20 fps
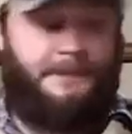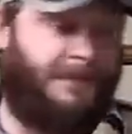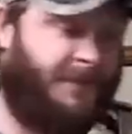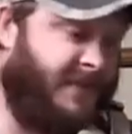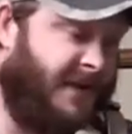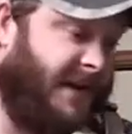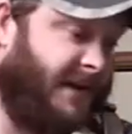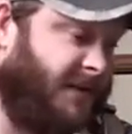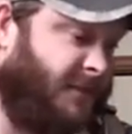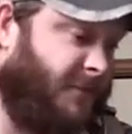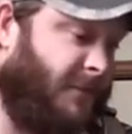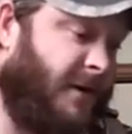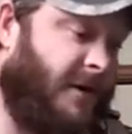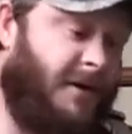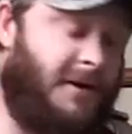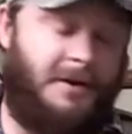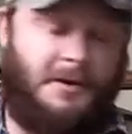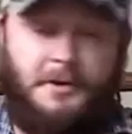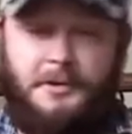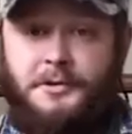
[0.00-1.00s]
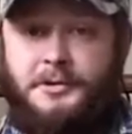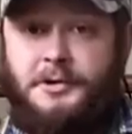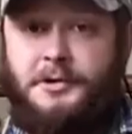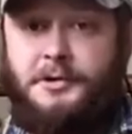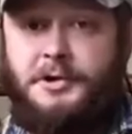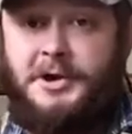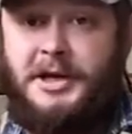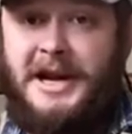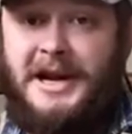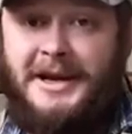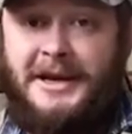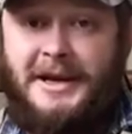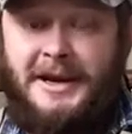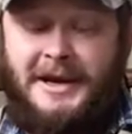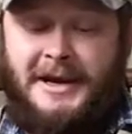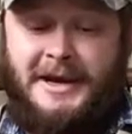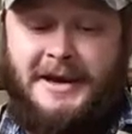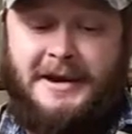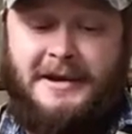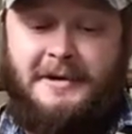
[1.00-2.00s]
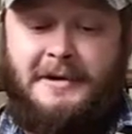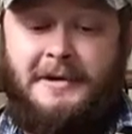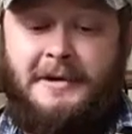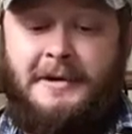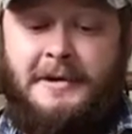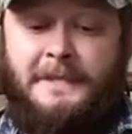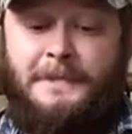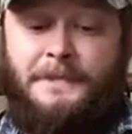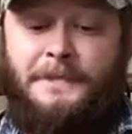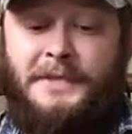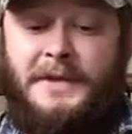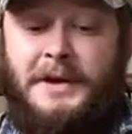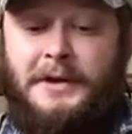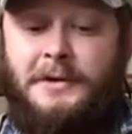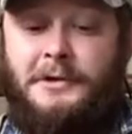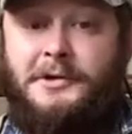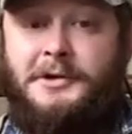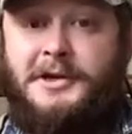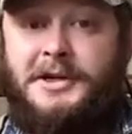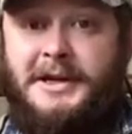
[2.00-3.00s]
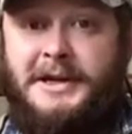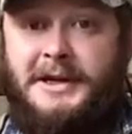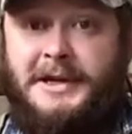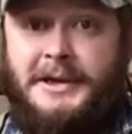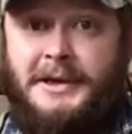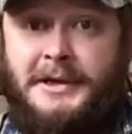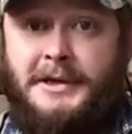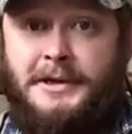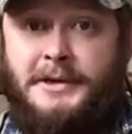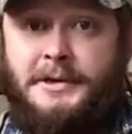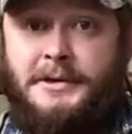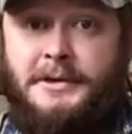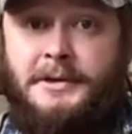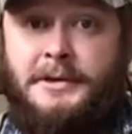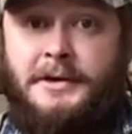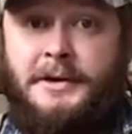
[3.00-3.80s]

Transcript: That's where you use your shaky head, your jigs,